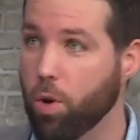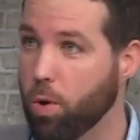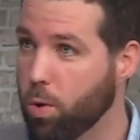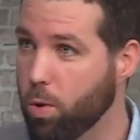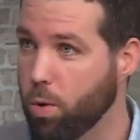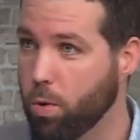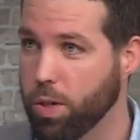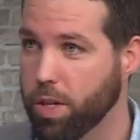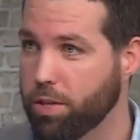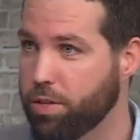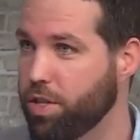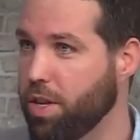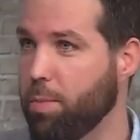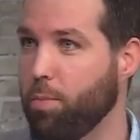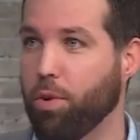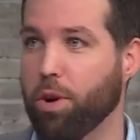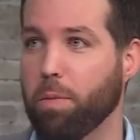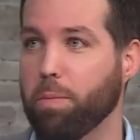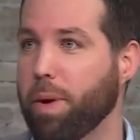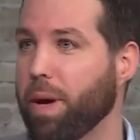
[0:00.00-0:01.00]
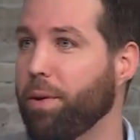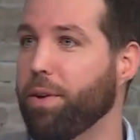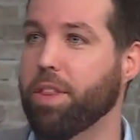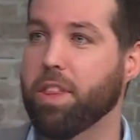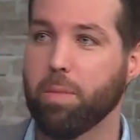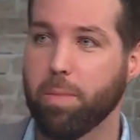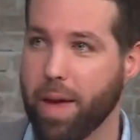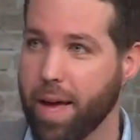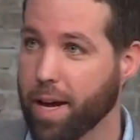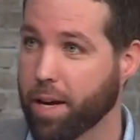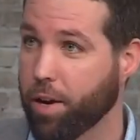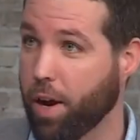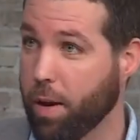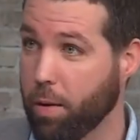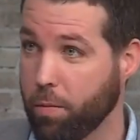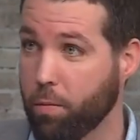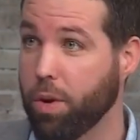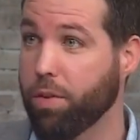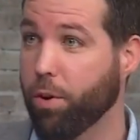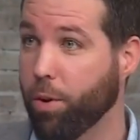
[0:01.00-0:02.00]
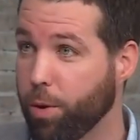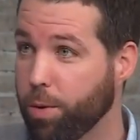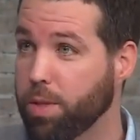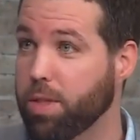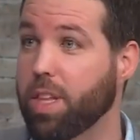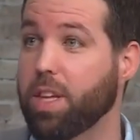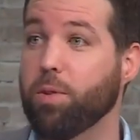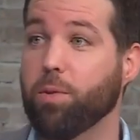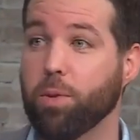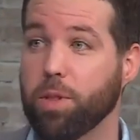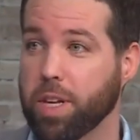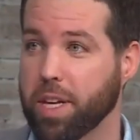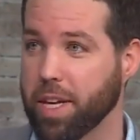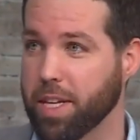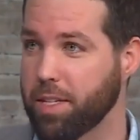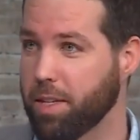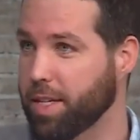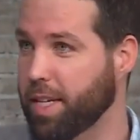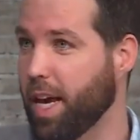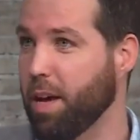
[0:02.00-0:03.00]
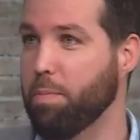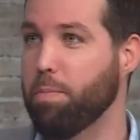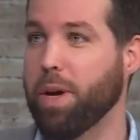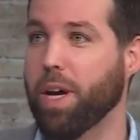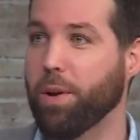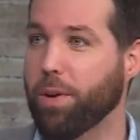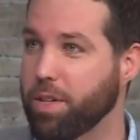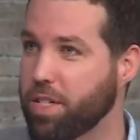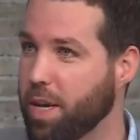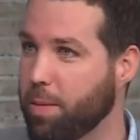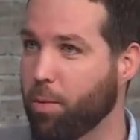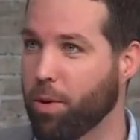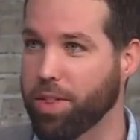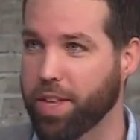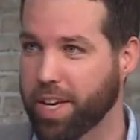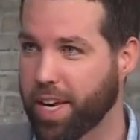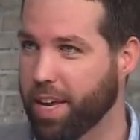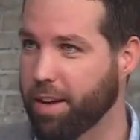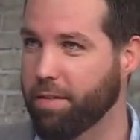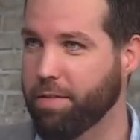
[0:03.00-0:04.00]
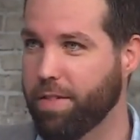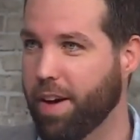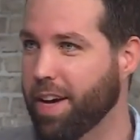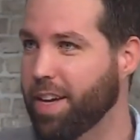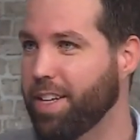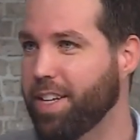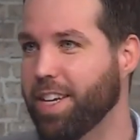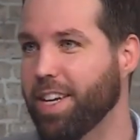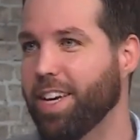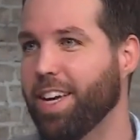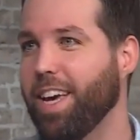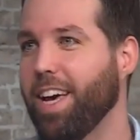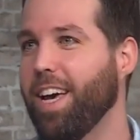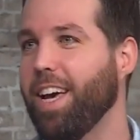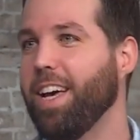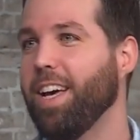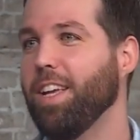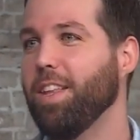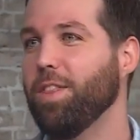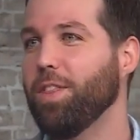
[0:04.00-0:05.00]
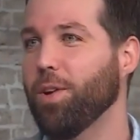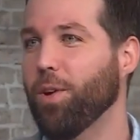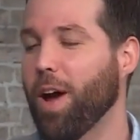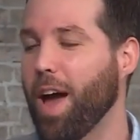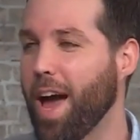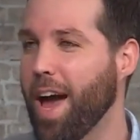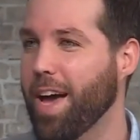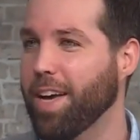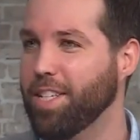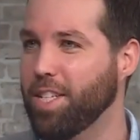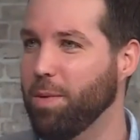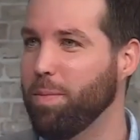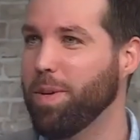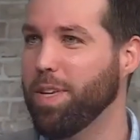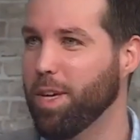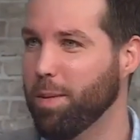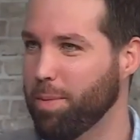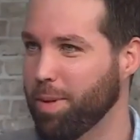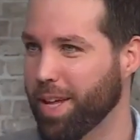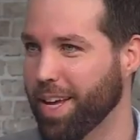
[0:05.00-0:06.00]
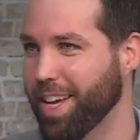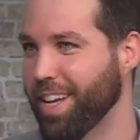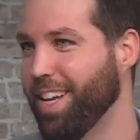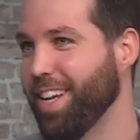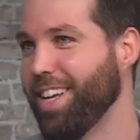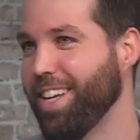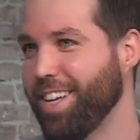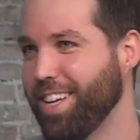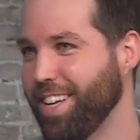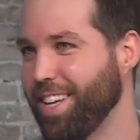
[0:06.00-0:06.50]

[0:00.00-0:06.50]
the gold. It's somewhere buried in the back. Uh, we've heard literally, it got buried somewhere. They can't find it. Hmm. There has to be a plan.